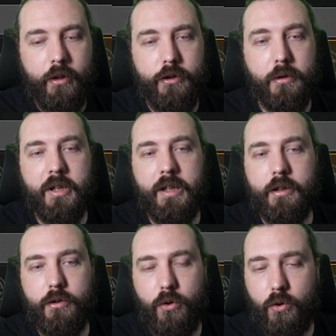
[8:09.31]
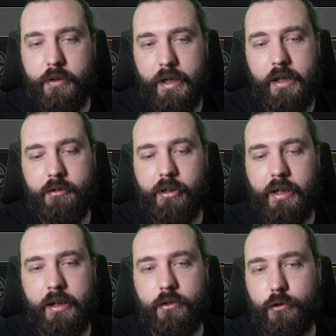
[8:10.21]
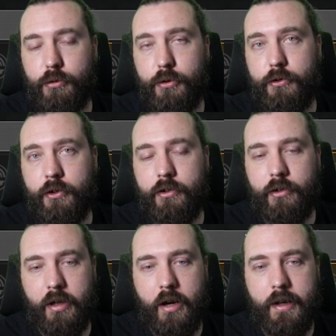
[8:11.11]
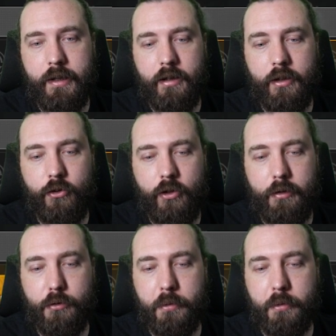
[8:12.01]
You can ignore the hit rate against cruisers and higher class ships,